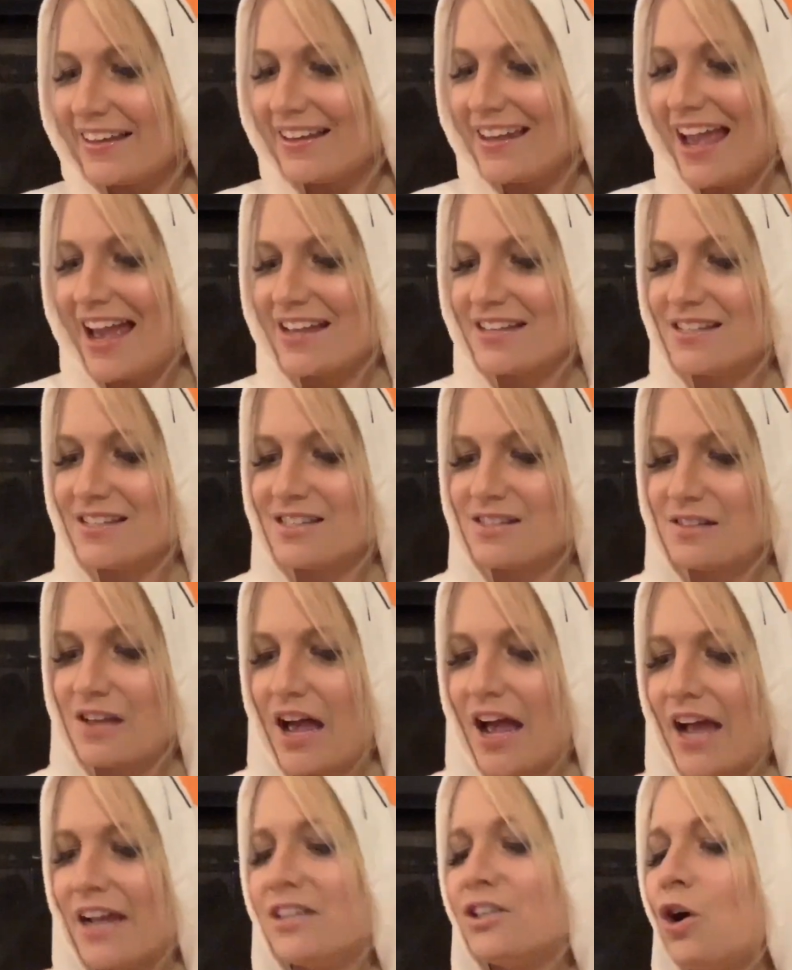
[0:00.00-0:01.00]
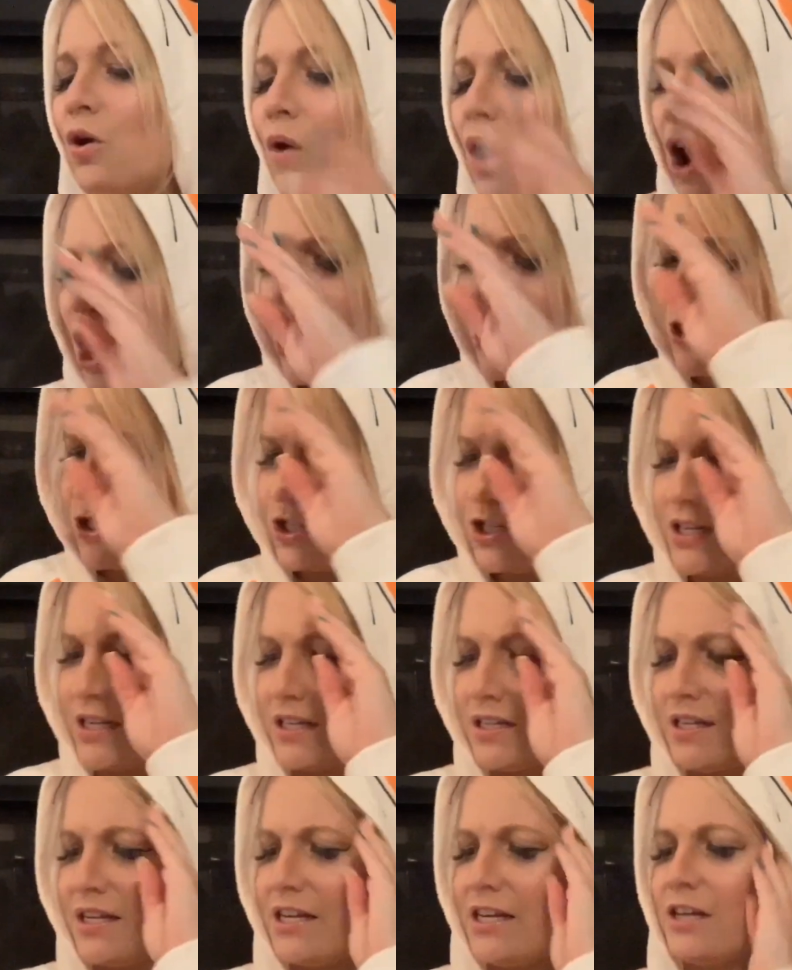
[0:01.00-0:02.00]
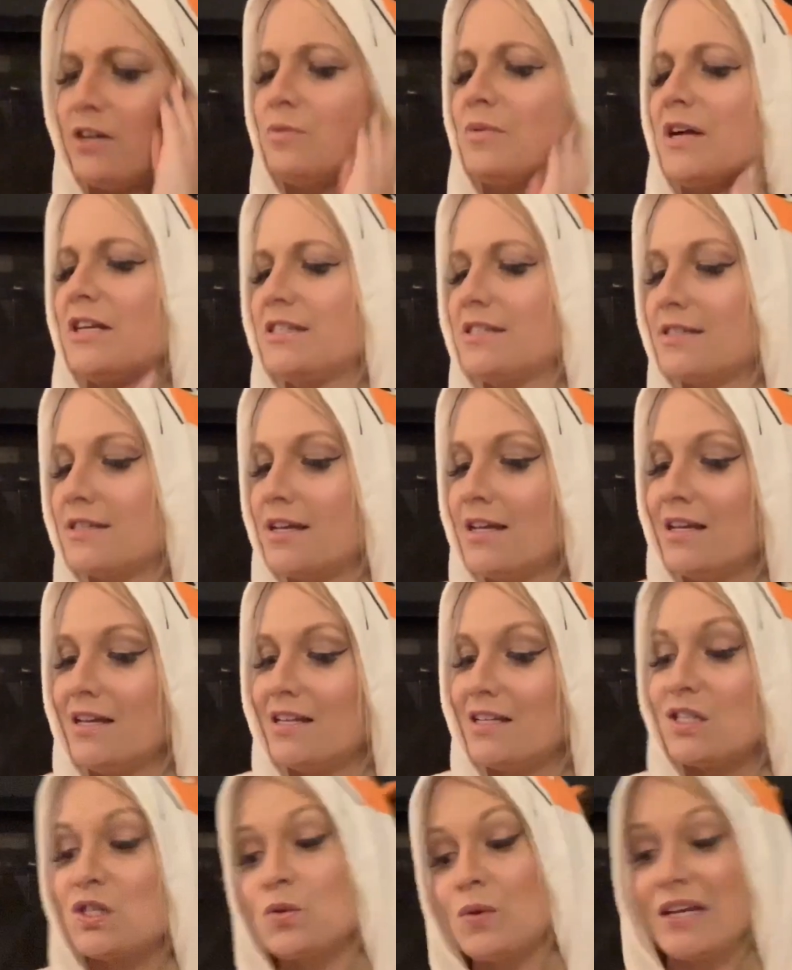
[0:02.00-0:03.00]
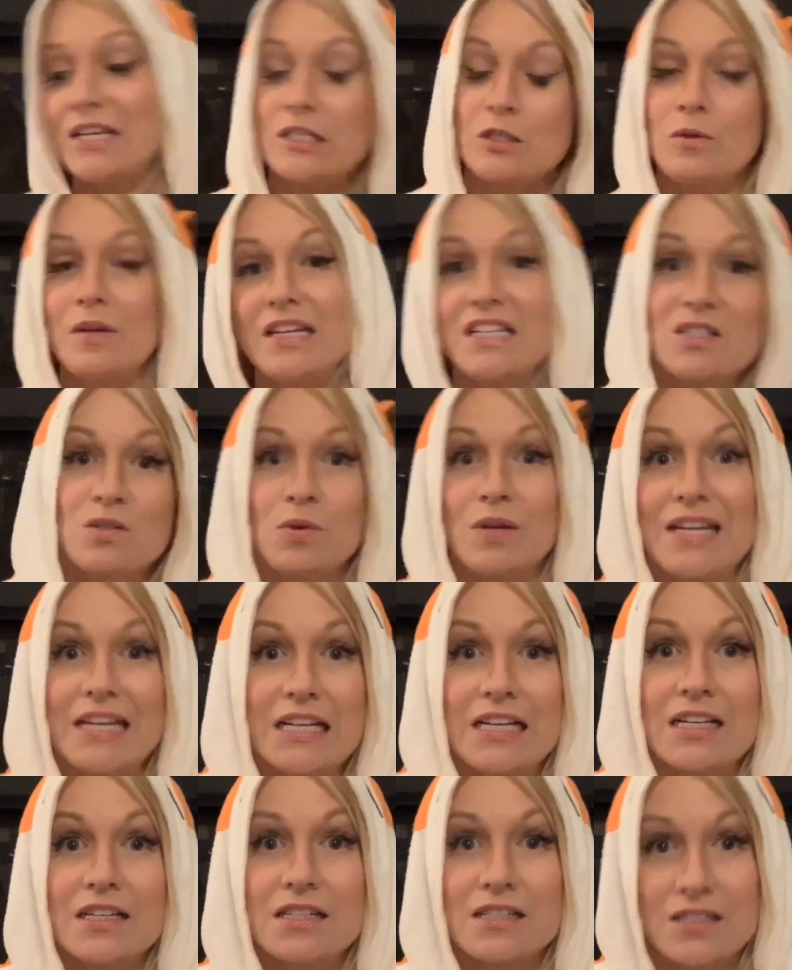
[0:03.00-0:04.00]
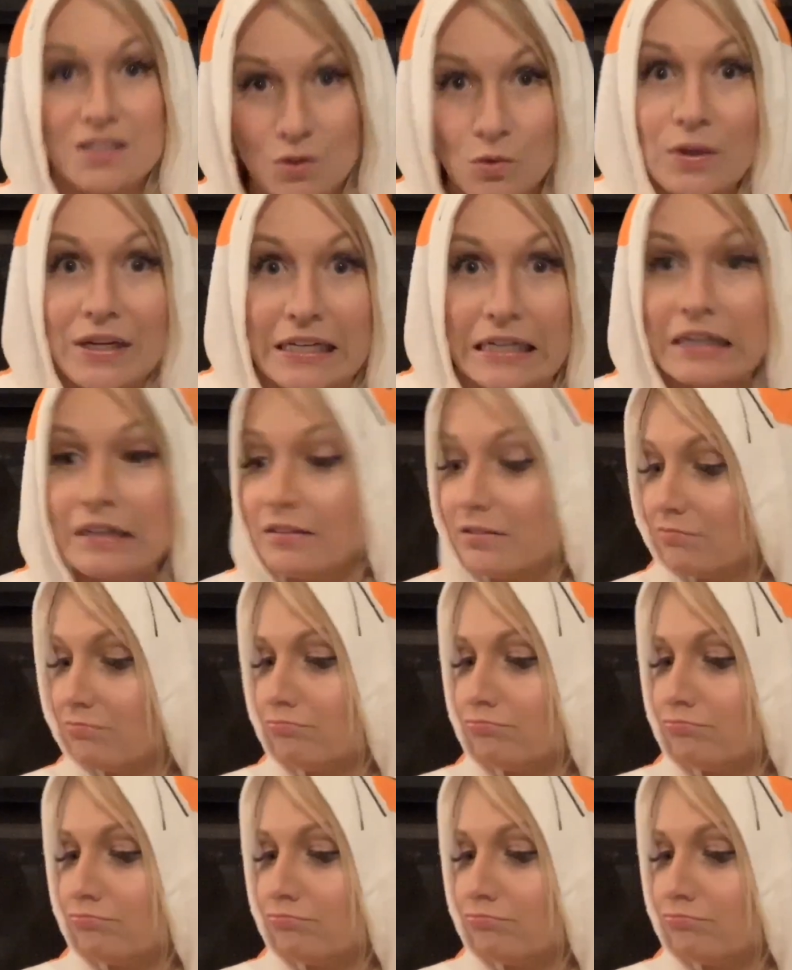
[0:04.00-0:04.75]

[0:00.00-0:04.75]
Yes, I know all she could hear was squeak, squeak, squeak, squeak,